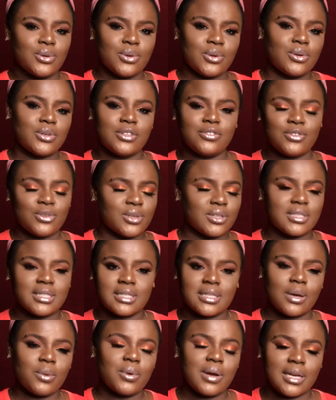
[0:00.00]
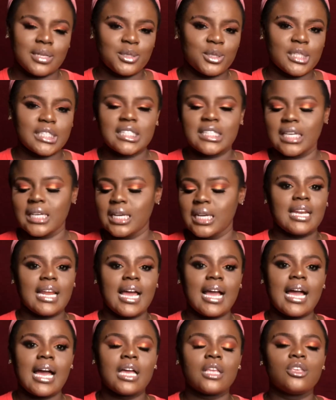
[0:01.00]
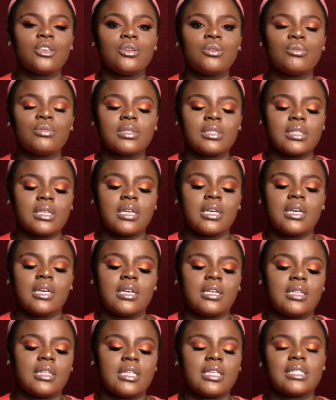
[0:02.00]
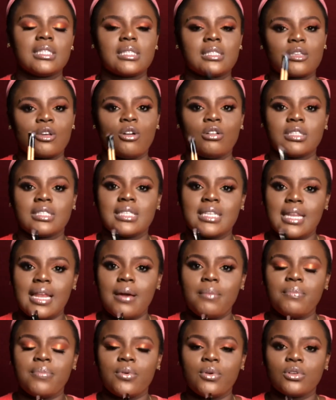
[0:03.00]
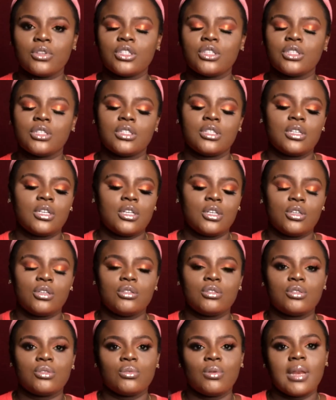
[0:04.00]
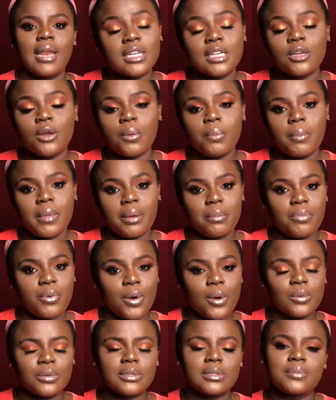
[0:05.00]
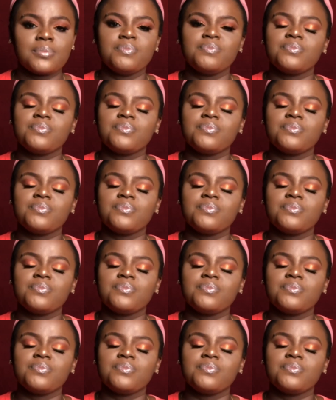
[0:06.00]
if you understand what I just said. I can use this concealer brush to line up my brows.